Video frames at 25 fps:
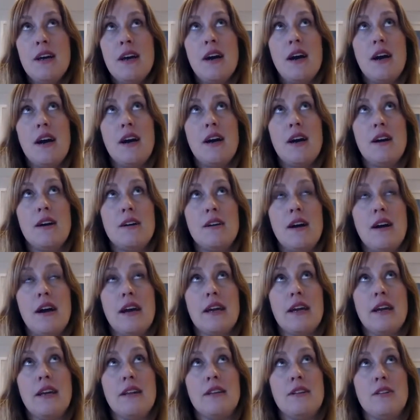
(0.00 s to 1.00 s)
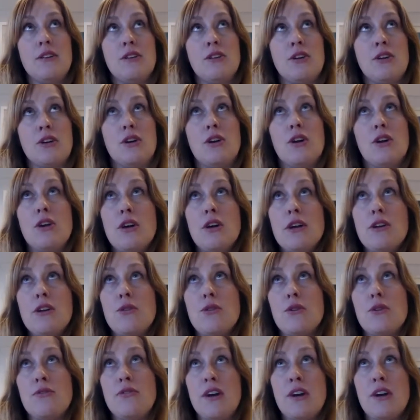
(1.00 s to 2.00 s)
either the current
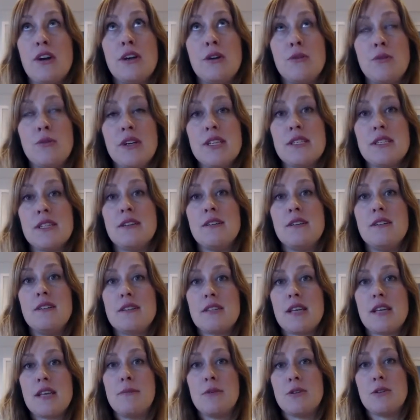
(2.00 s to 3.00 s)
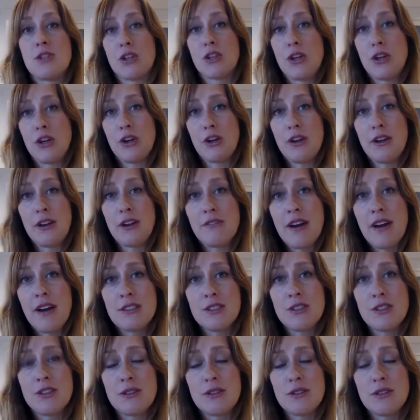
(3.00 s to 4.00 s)
or very recent cybersecurity
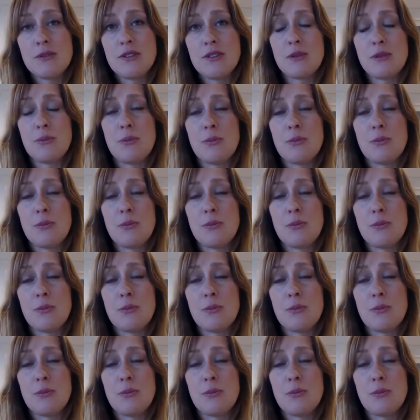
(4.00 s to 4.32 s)
advisor to